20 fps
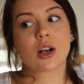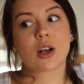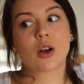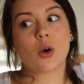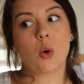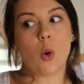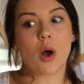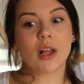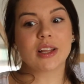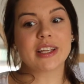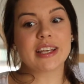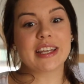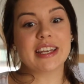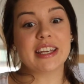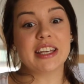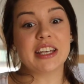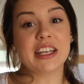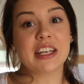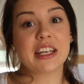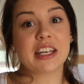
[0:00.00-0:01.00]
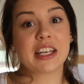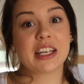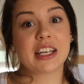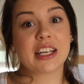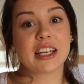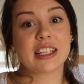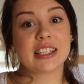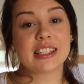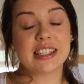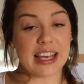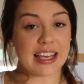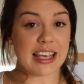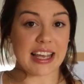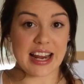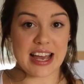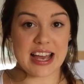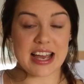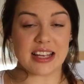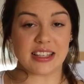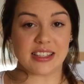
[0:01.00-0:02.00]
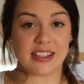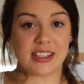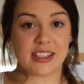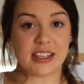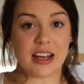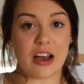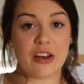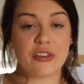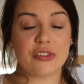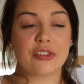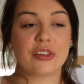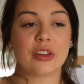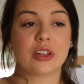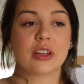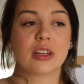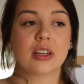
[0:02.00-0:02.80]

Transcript: quality secondhand stuff,